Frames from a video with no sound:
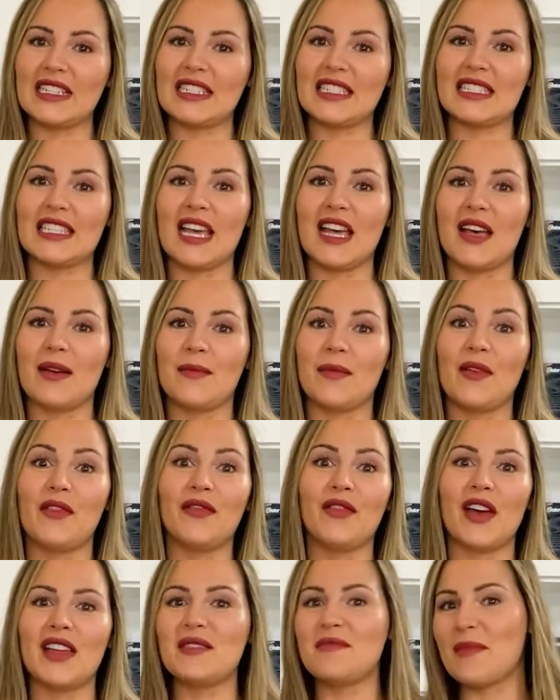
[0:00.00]
some
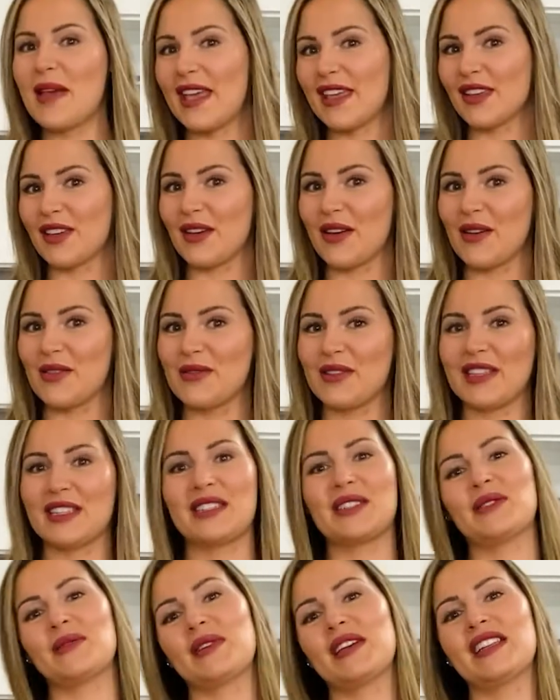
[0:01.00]
fun mango
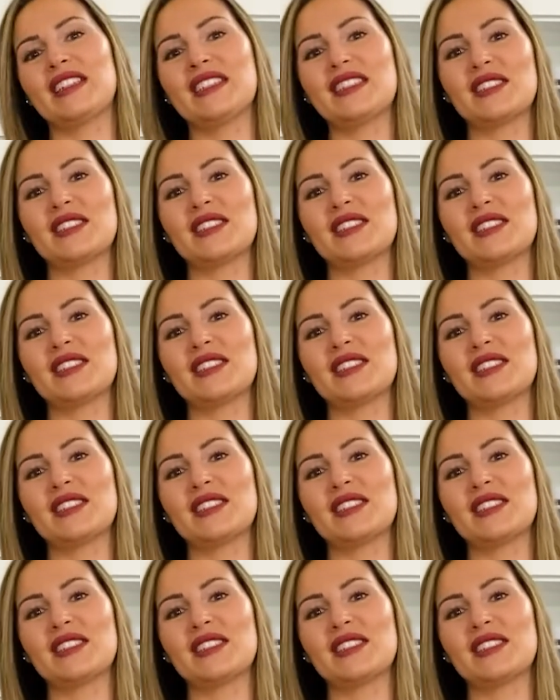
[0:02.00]
into it.